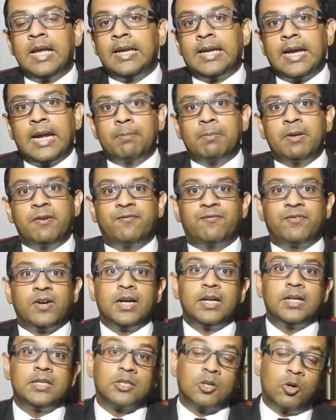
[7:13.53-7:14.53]
can be
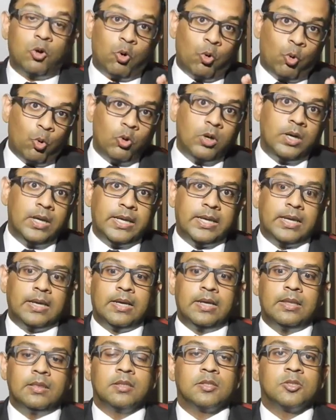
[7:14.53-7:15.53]
filed only
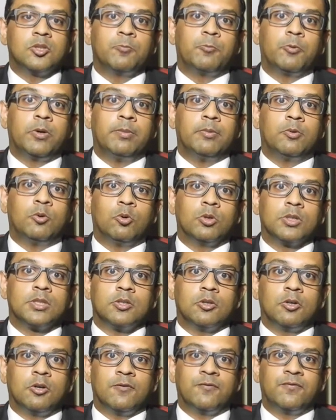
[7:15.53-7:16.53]
in the Supreme
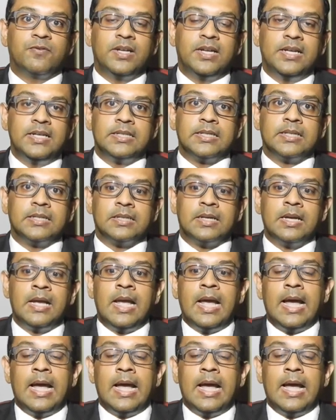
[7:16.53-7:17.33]
Court of India,